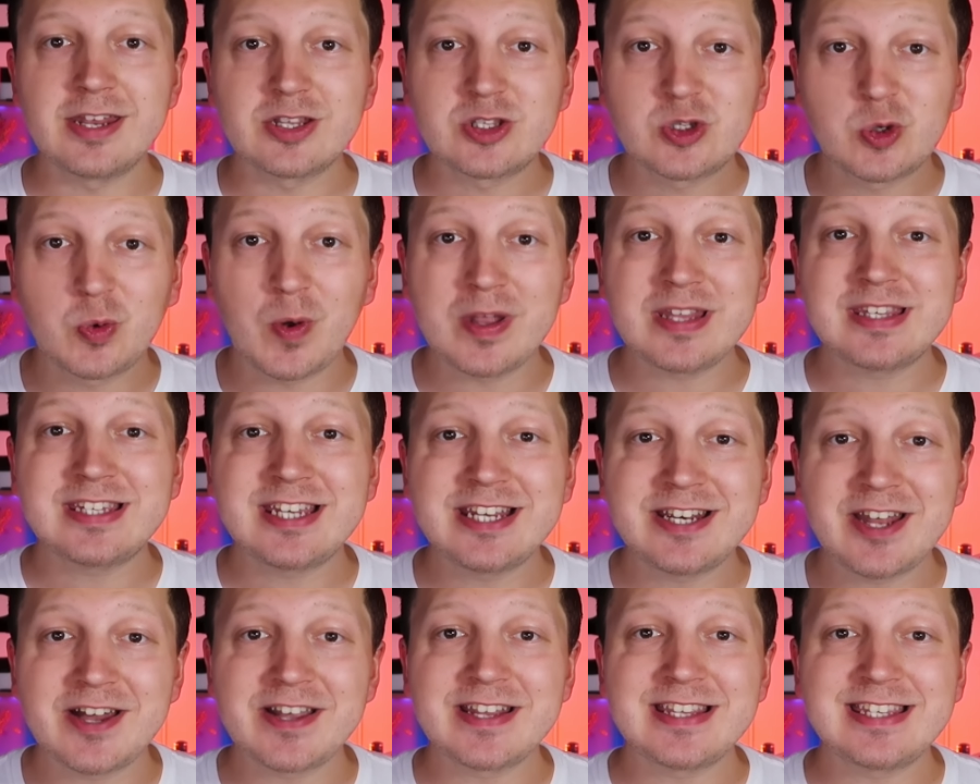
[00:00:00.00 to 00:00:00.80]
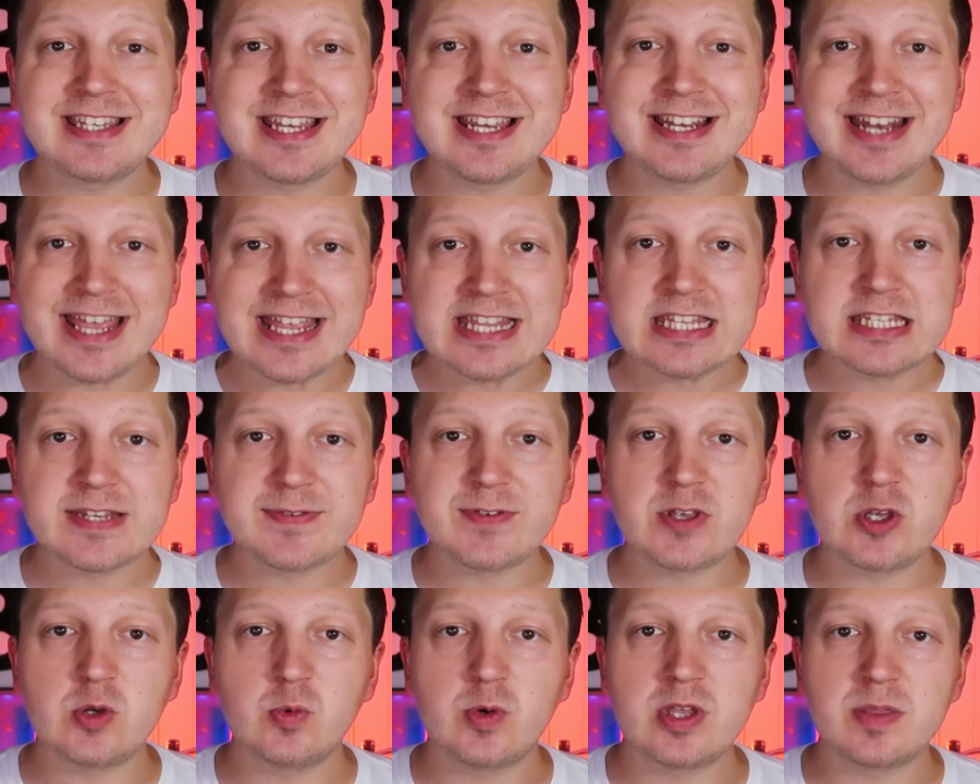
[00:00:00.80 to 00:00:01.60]
In a 2019
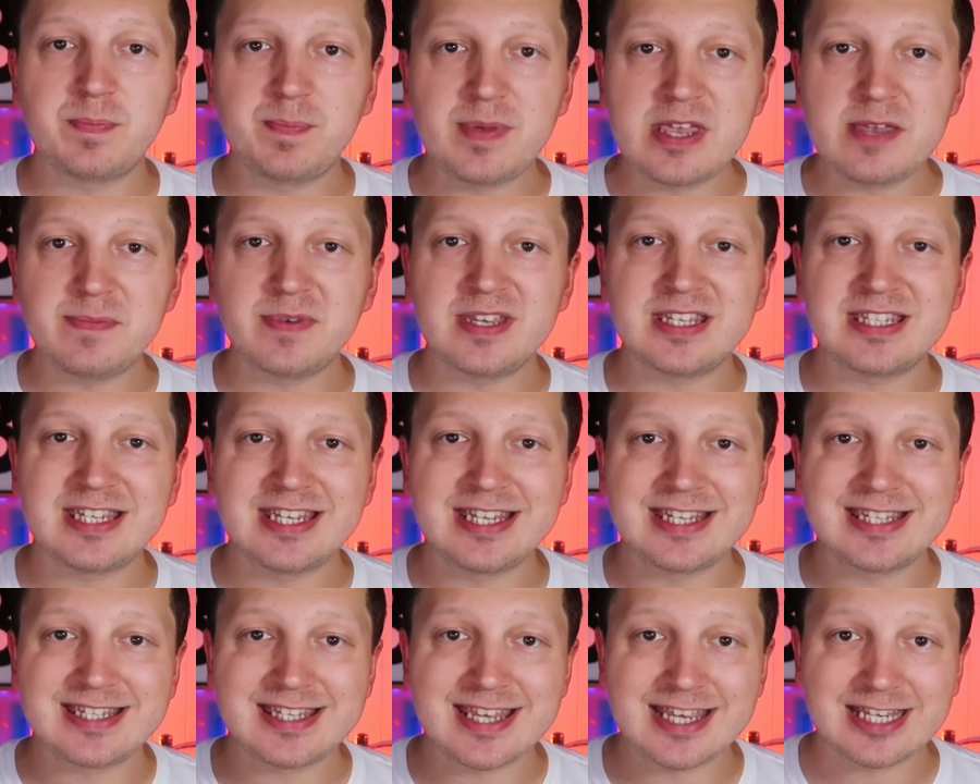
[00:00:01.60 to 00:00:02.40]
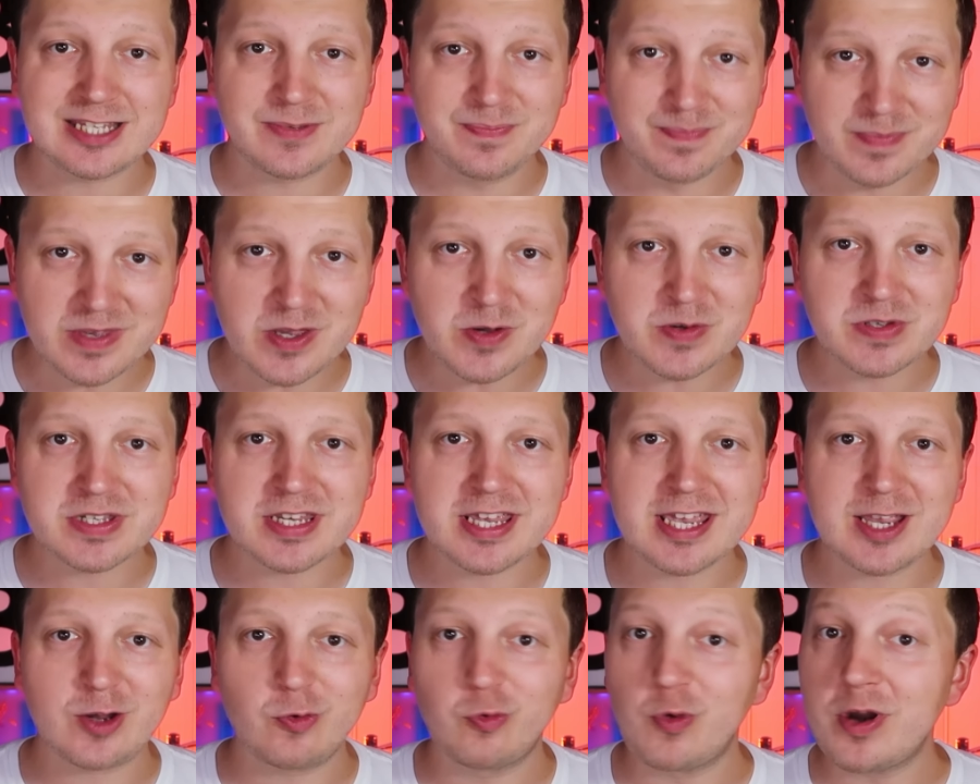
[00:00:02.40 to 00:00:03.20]
interview with BBC Six
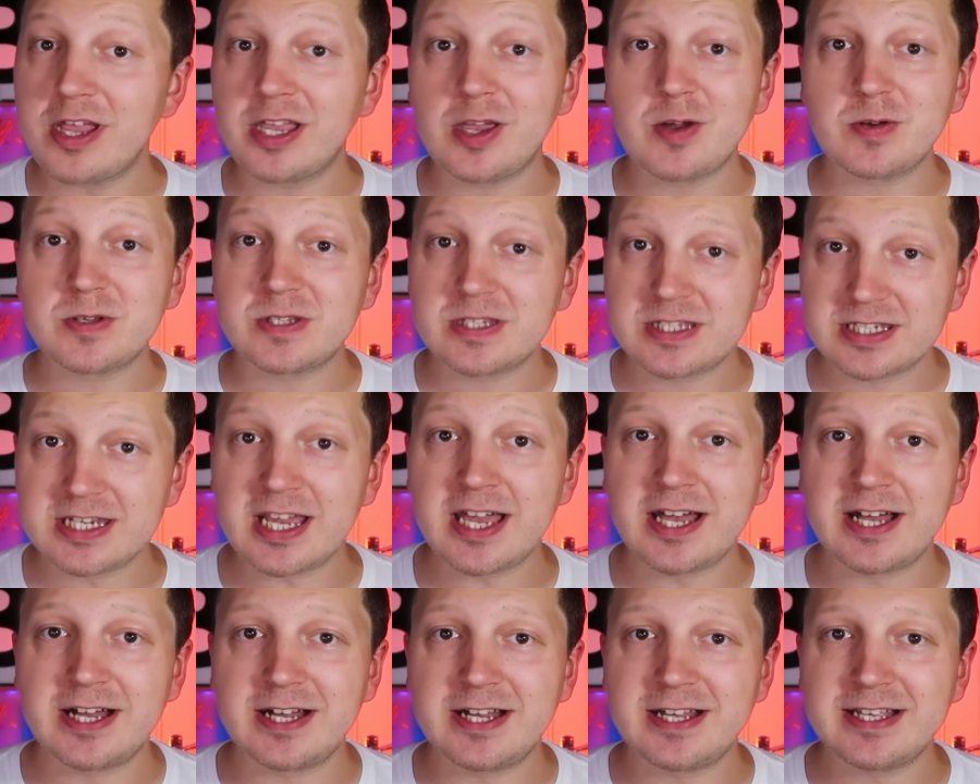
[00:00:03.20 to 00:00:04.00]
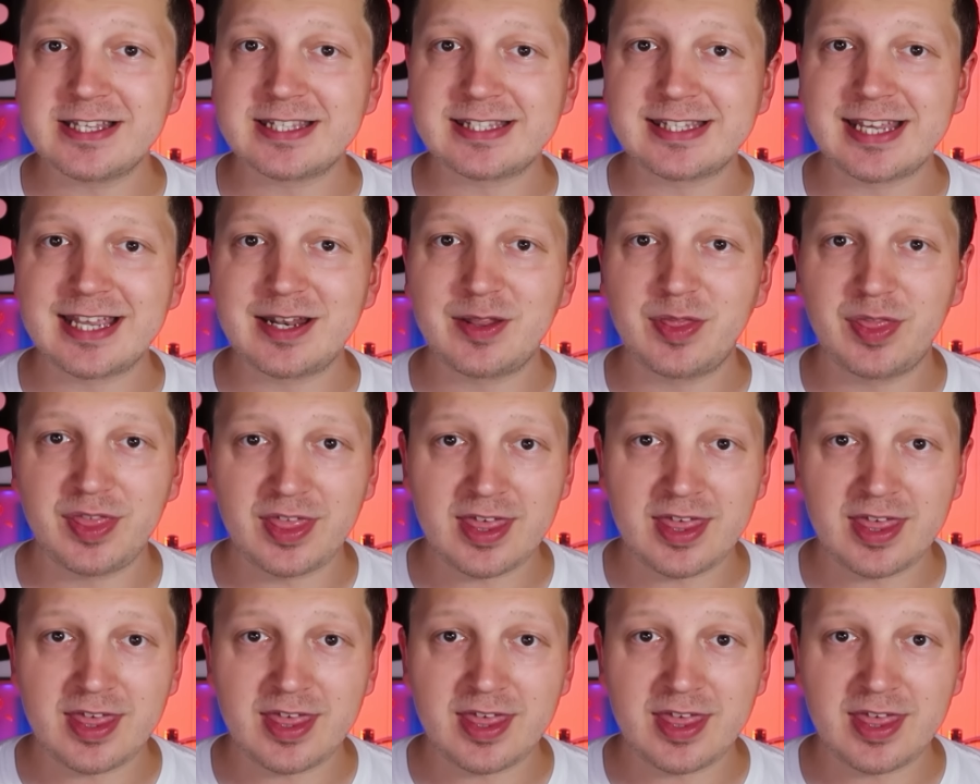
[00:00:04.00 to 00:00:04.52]
Music, Ringo Starr said